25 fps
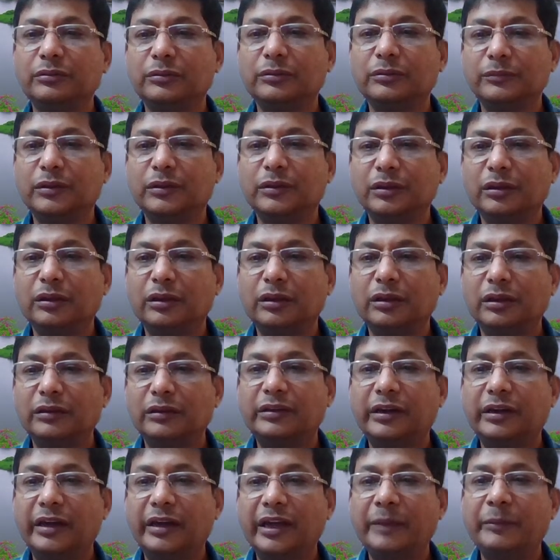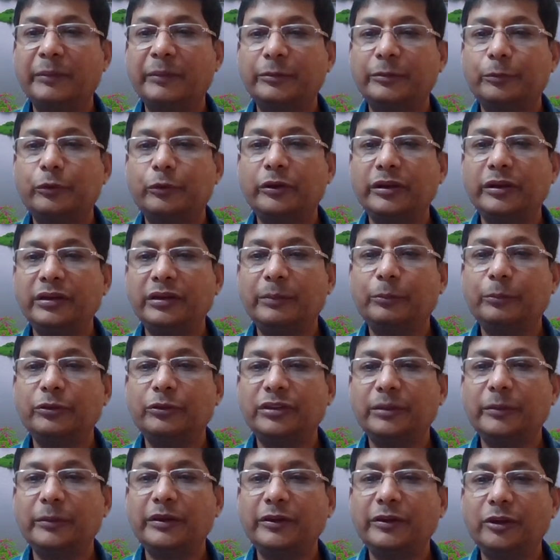sir, I am exploring the
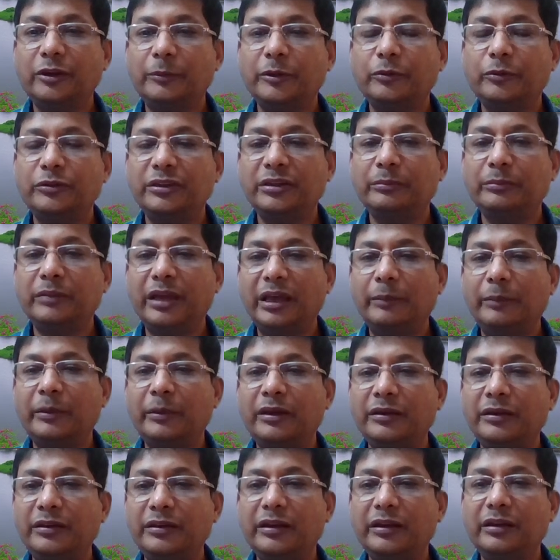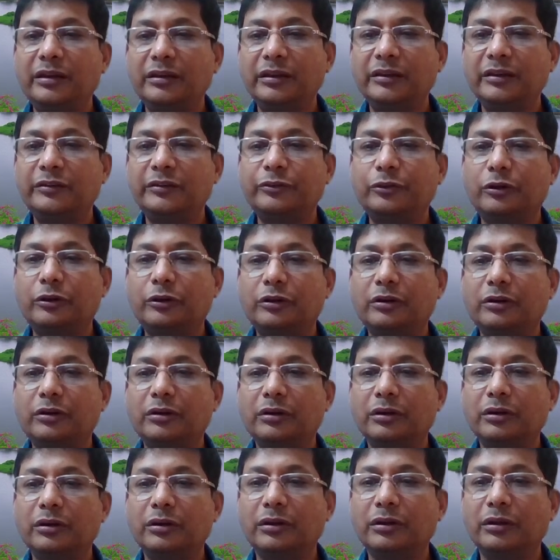possibility of using MLDL in stock
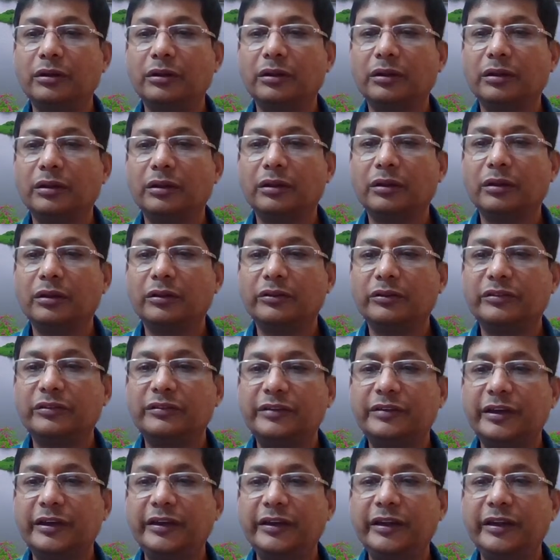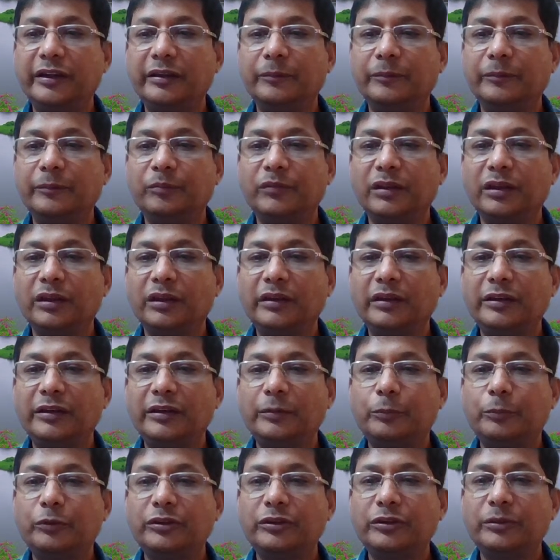trading. It is
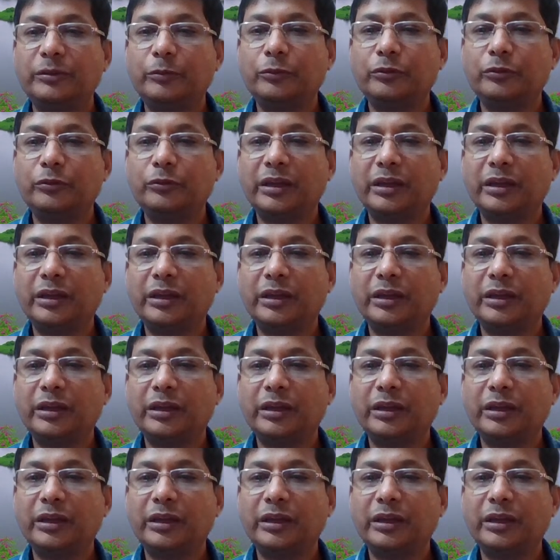possible